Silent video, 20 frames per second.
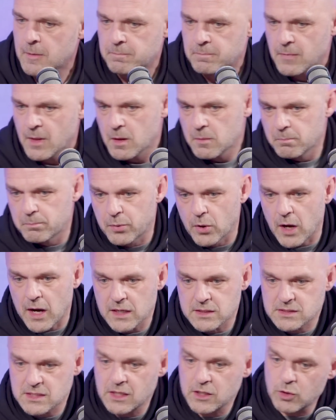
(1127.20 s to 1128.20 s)
Rodri. Yeah. But I
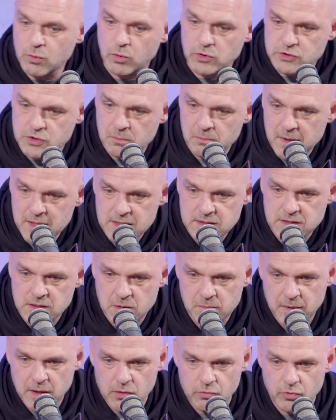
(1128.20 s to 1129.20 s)
tell you what's amazing
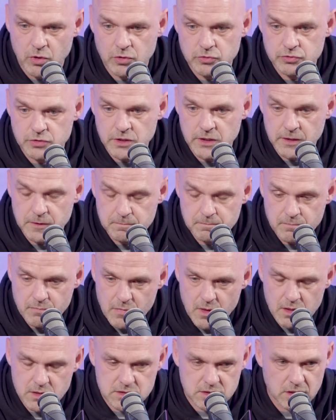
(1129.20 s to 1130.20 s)
about Rodri.
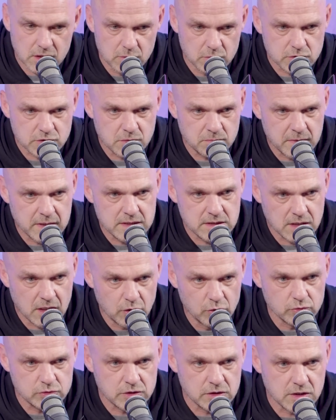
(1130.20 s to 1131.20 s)
I tell you what's amazing. I
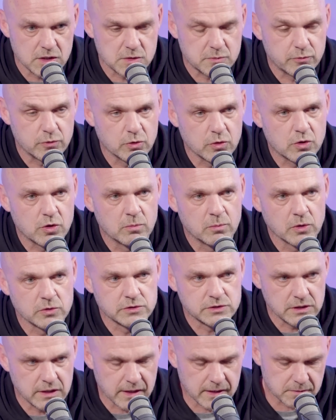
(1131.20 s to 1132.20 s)
looked at this before I come on
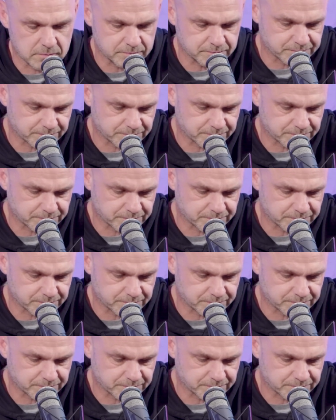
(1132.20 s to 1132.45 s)
today